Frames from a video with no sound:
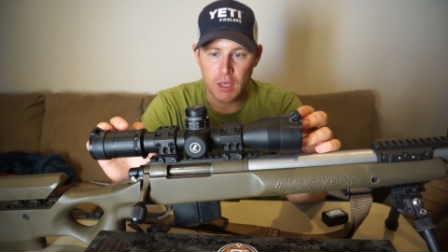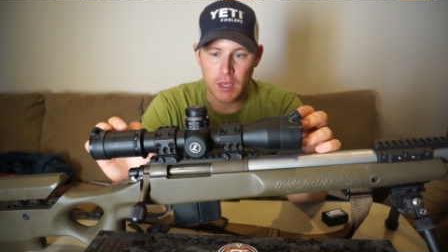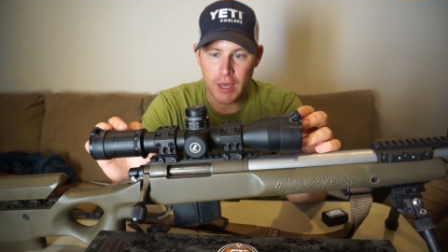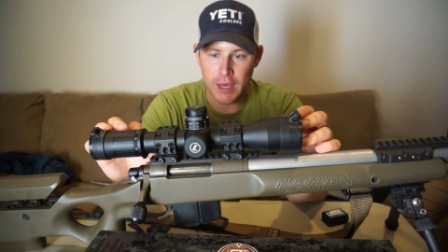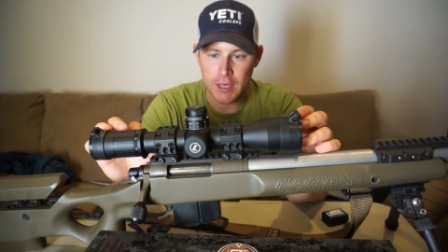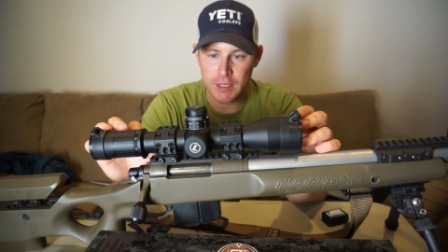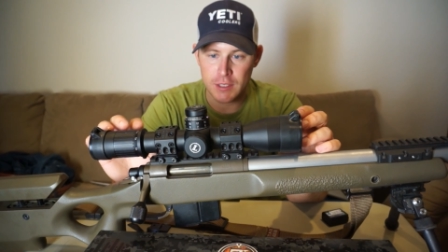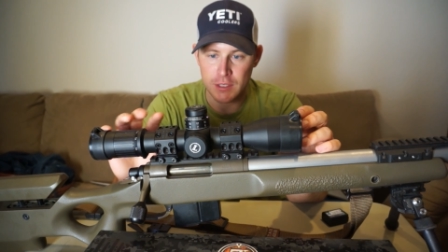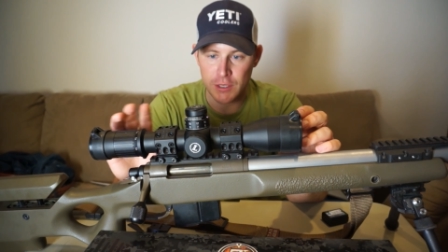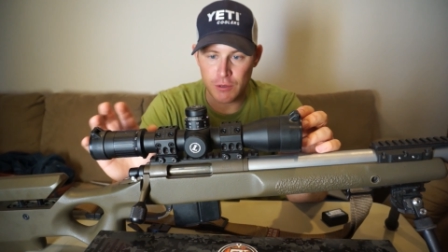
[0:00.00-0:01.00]
It
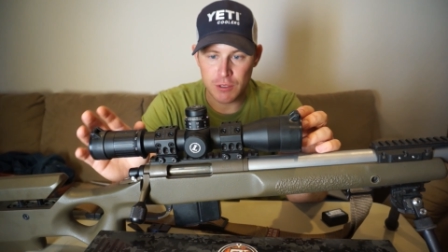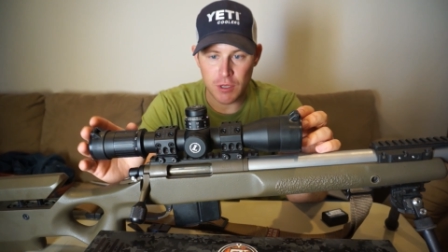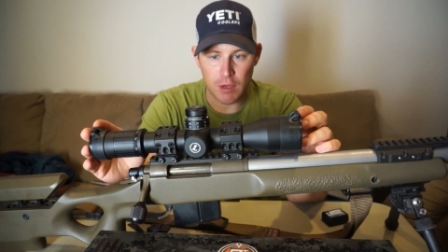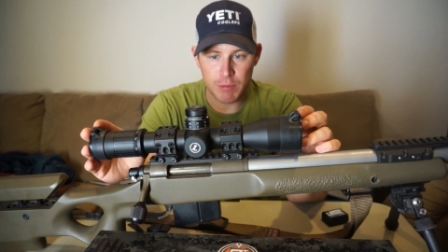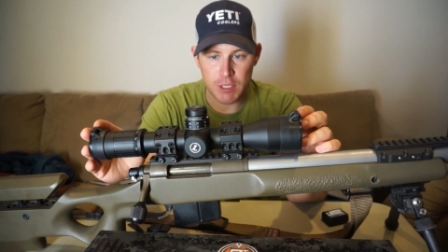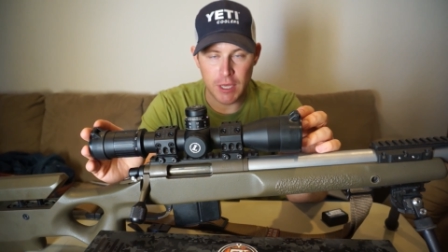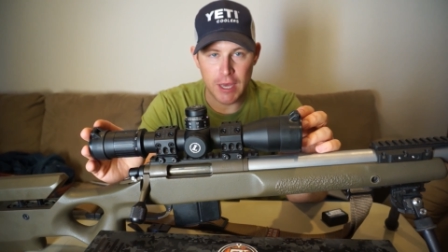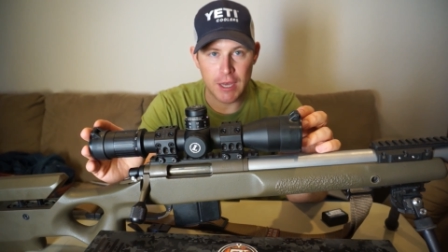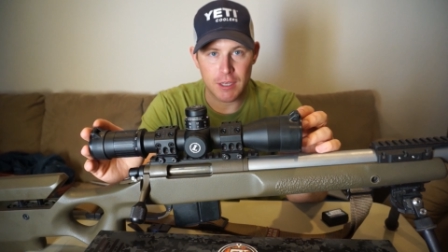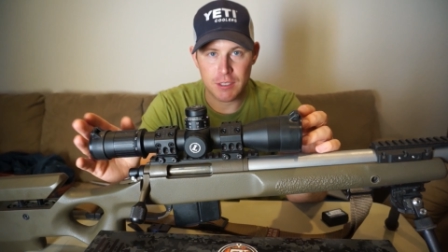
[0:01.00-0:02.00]
has zero stops. It
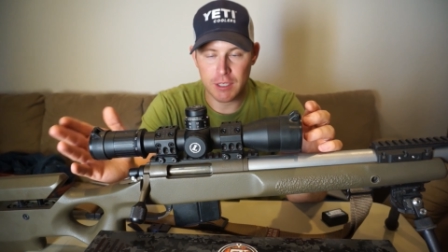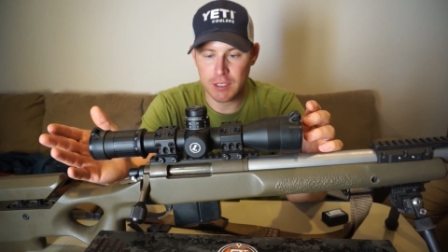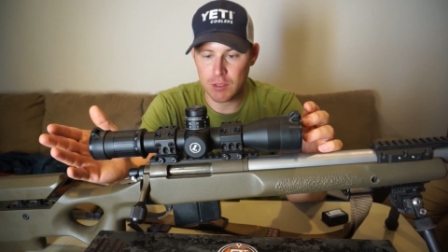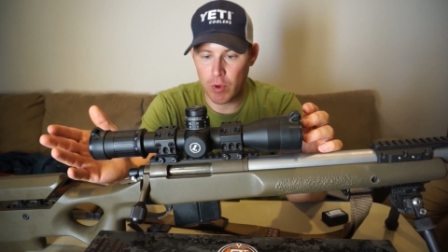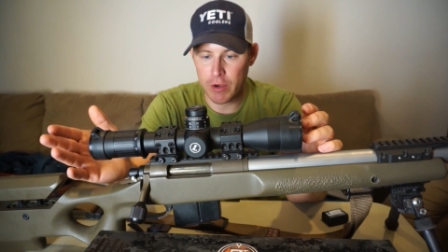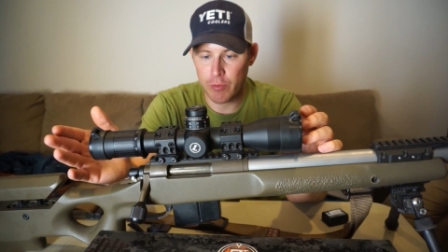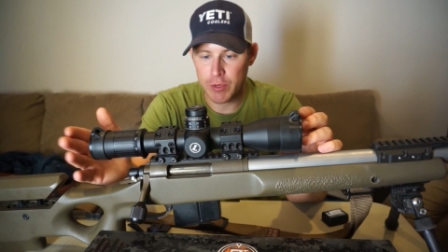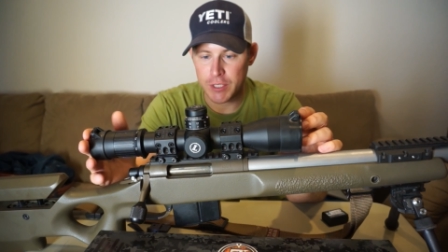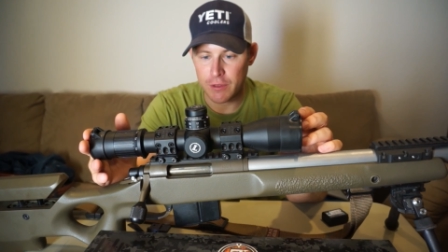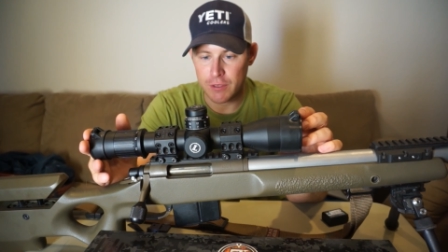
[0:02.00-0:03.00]
has an easy way to
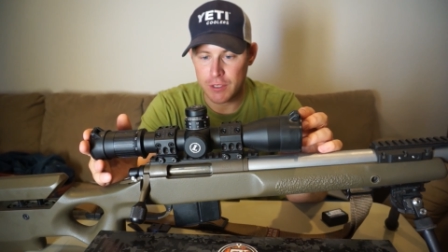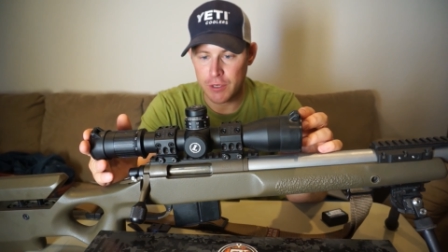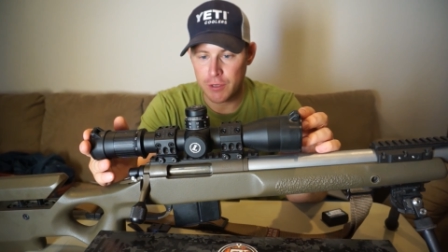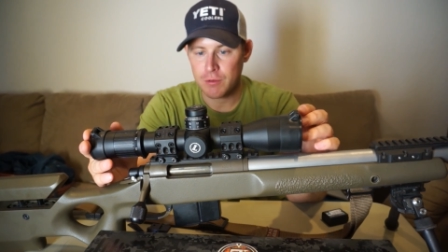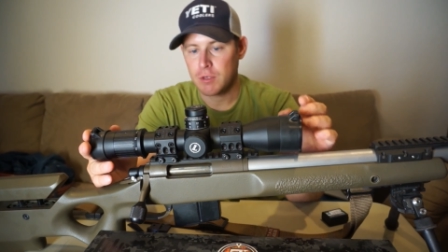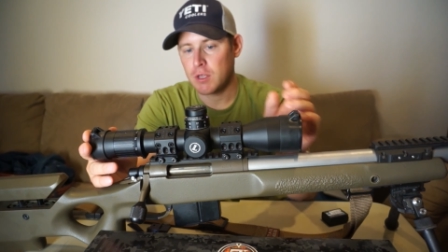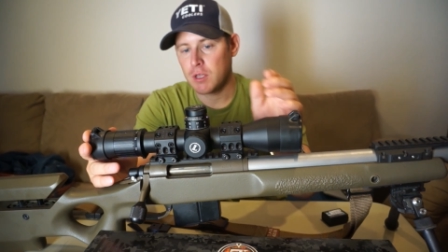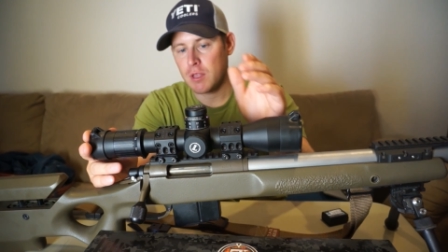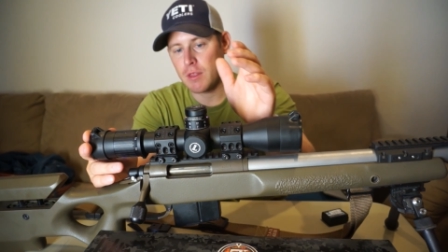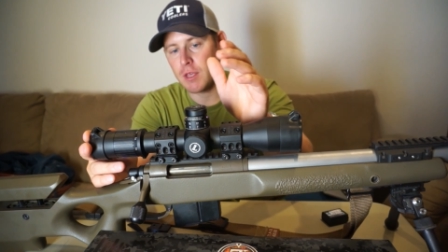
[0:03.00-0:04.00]
reset the zero.
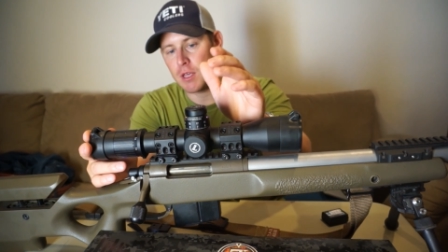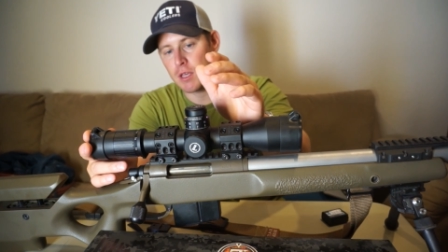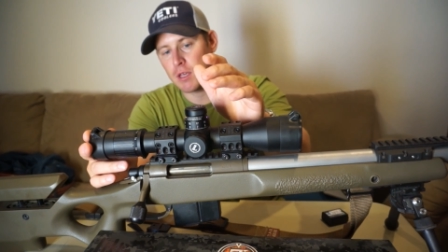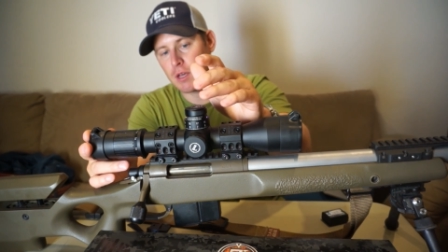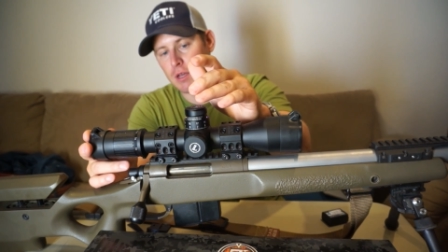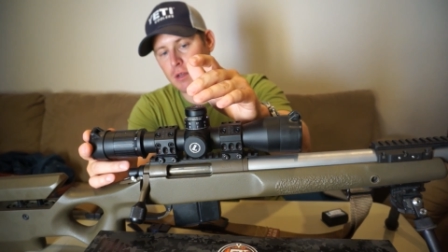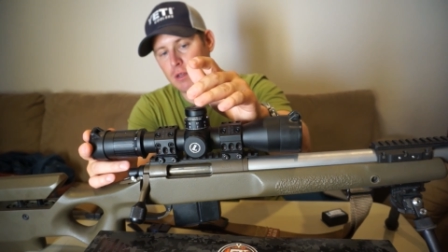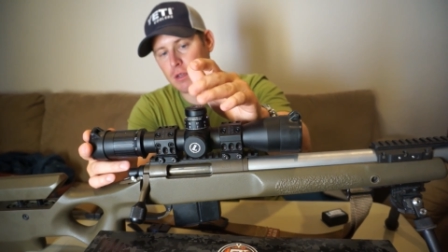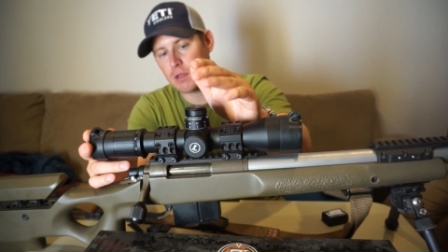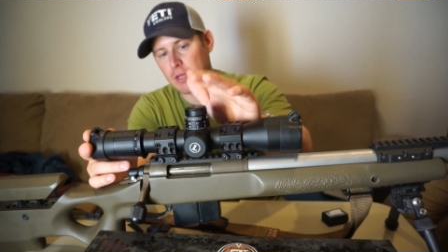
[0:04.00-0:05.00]
It
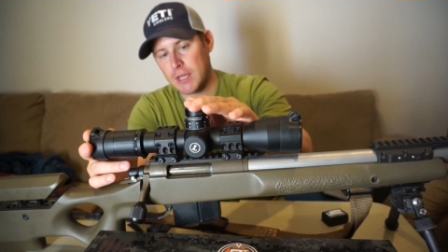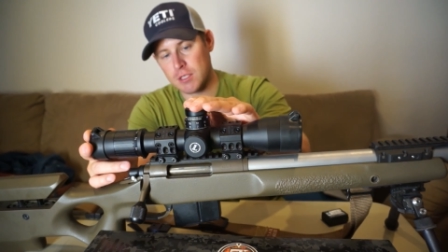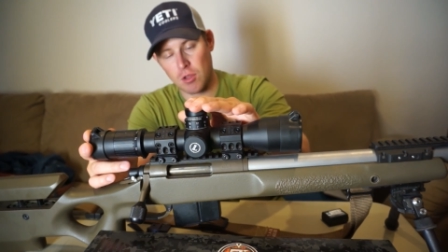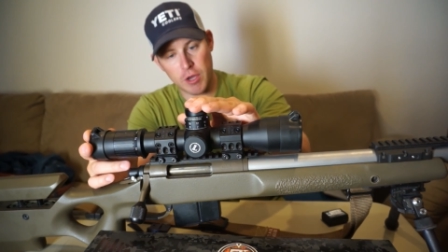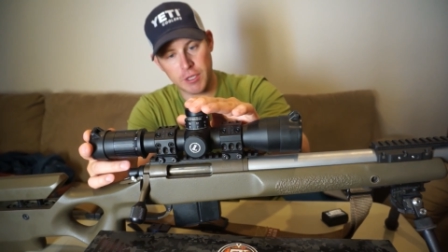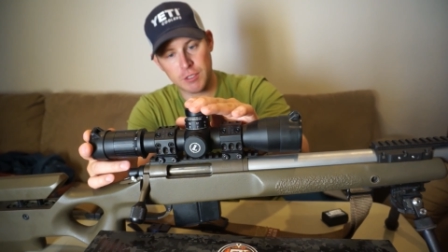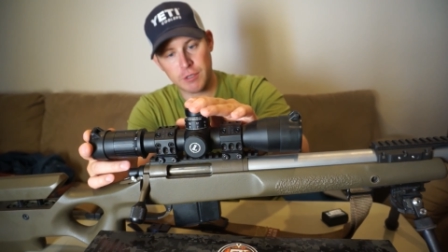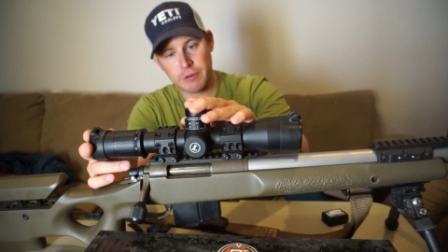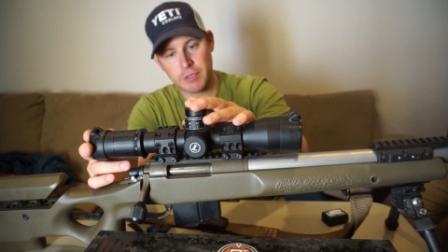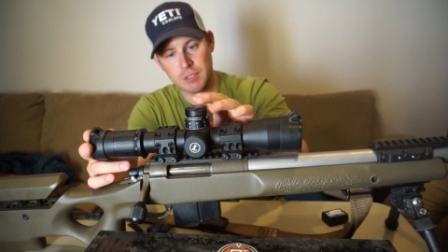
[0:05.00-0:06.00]
has locking
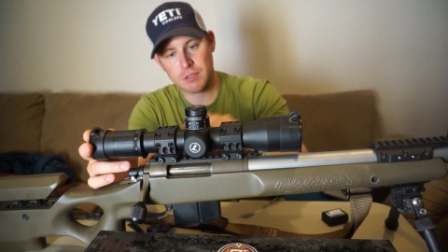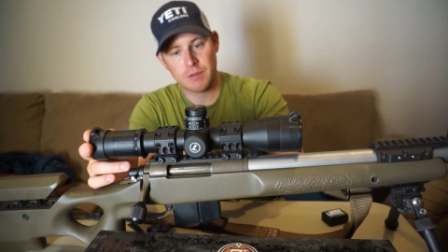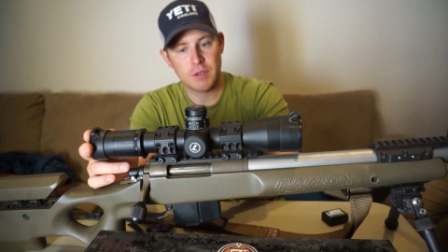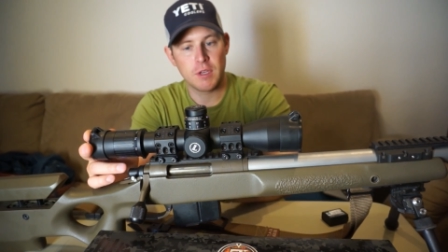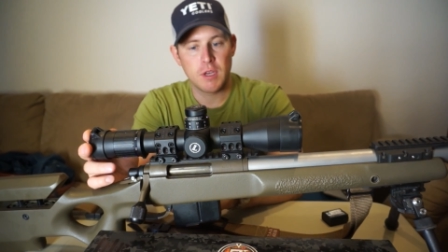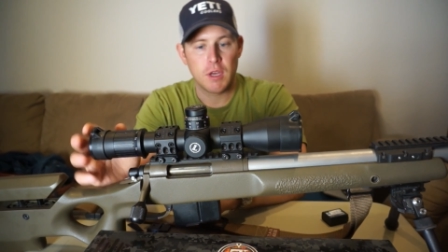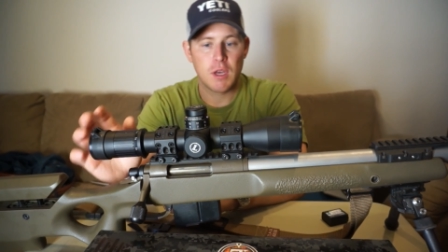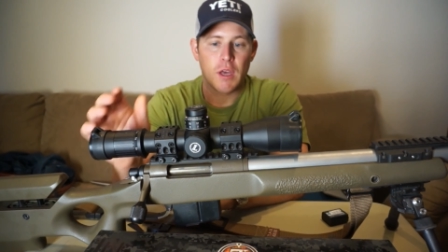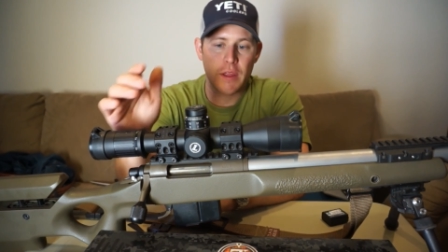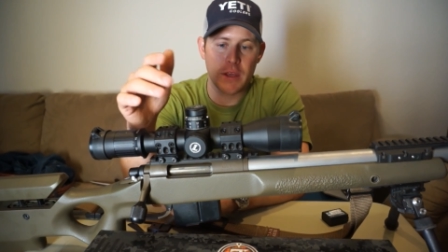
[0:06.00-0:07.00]
turrets.
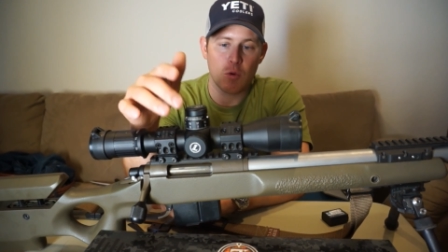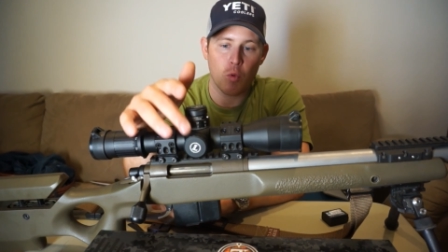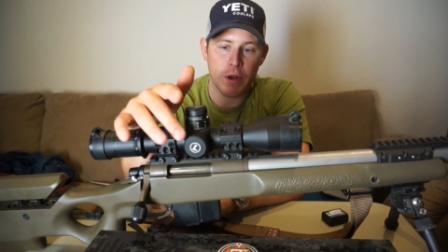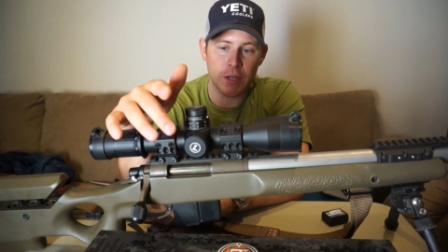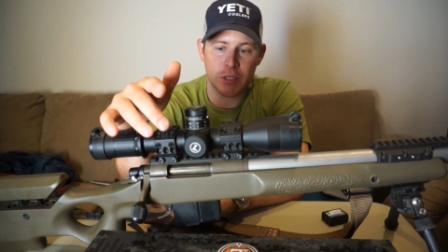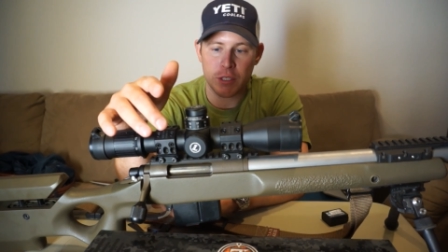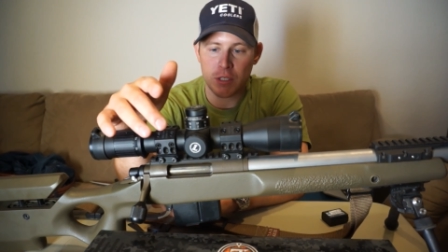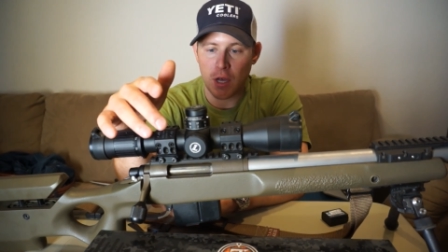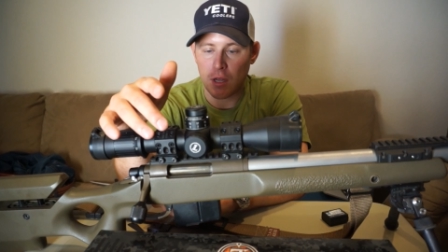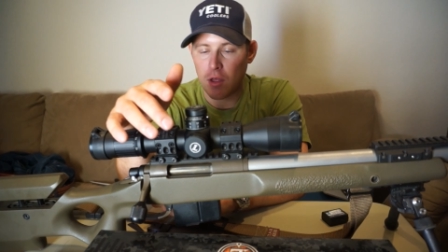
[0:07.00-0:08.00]
The windage does
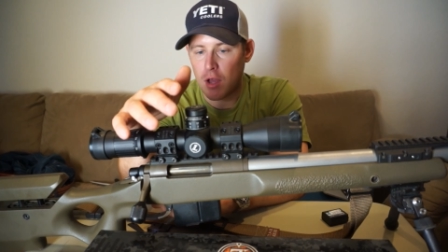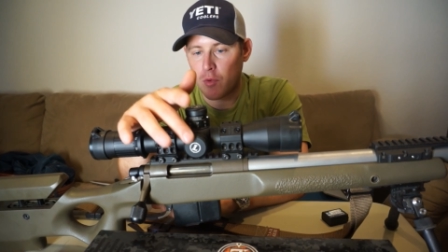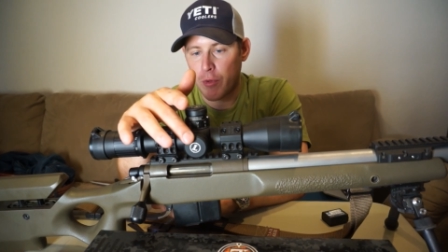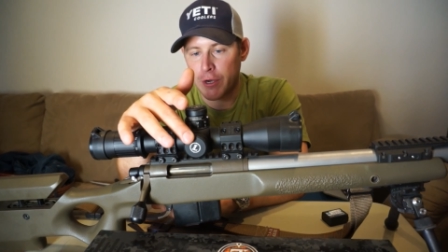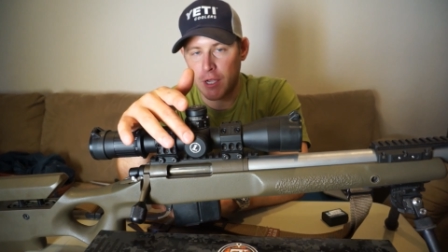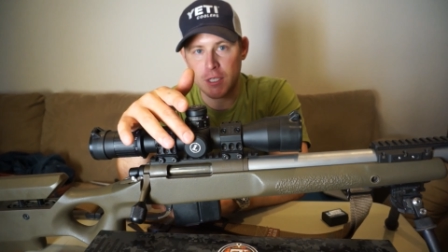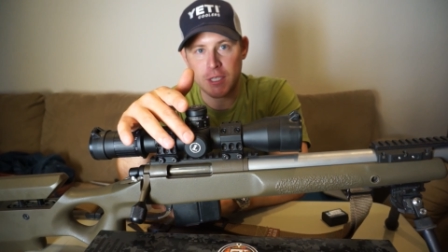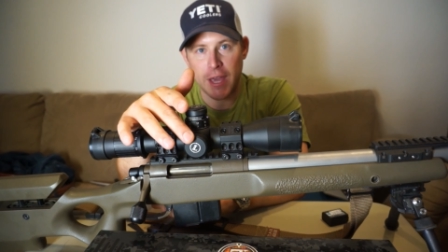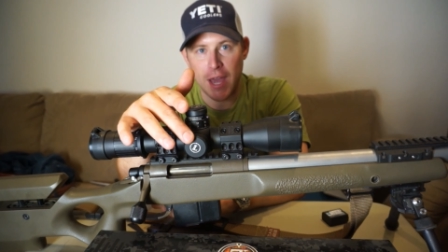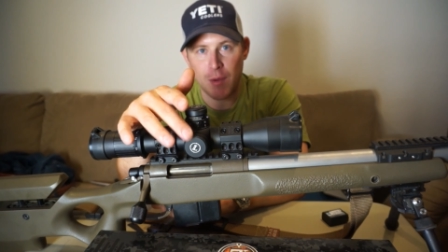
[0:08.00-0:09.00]
not lock, but it does
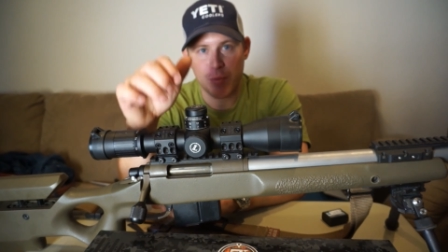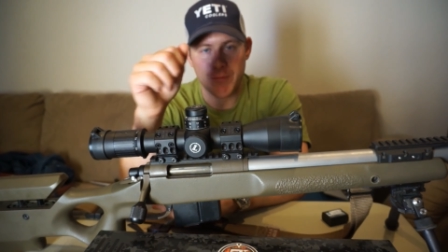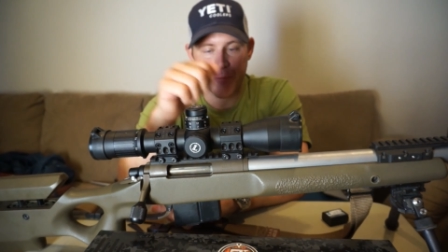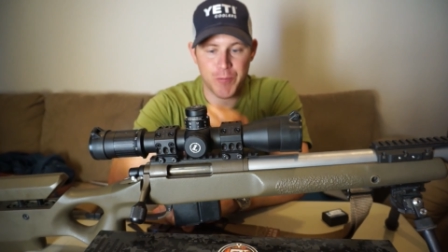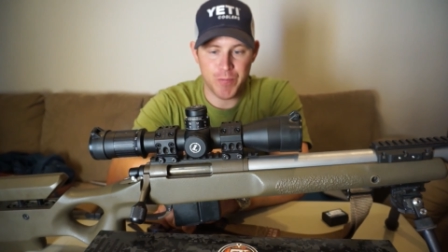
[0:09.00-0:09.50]
cap.